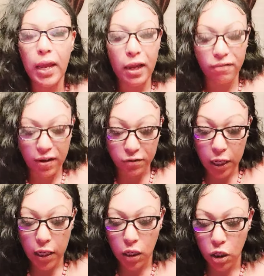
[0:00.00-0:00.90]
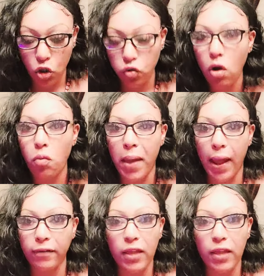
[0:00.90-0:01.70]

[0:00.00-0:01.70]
and they've taken control back.